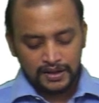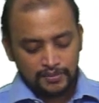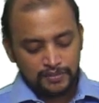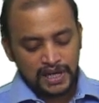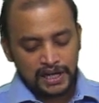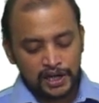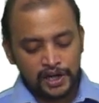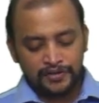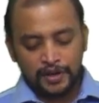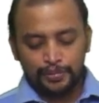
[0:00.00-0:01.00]
meaning
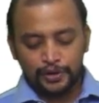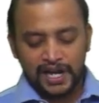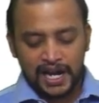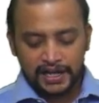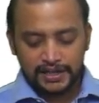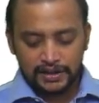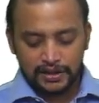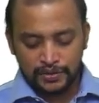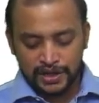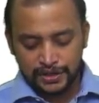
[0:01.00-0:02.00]
of input tax,
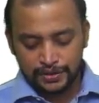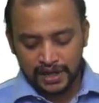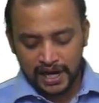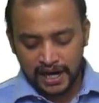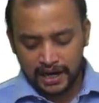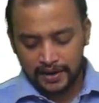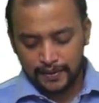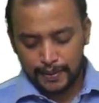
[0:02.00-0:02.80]
you need to take